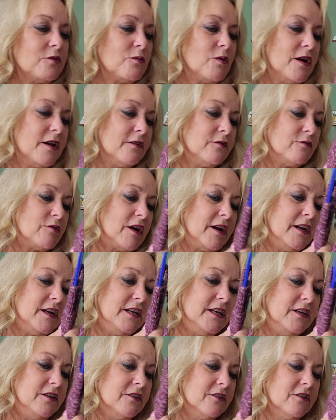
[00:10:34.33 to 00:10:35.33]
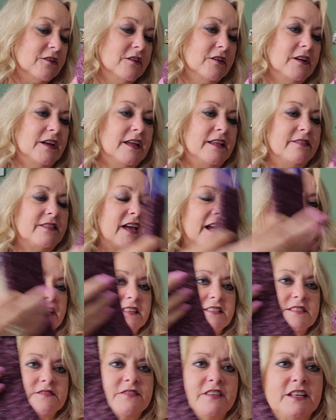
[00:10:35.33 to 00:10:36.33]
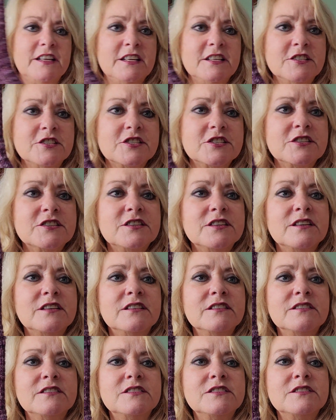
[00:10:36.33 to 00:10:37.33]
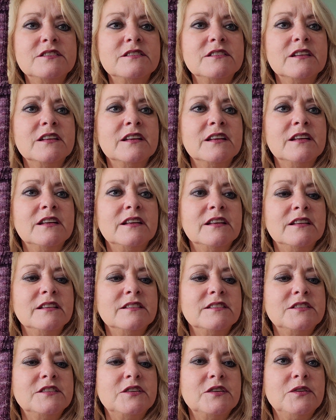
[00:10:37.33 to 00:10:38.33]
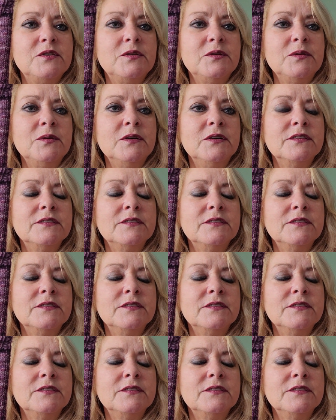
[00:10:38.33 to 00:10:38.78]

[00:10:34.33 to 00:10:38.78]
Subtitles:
one right here, and that is finished too.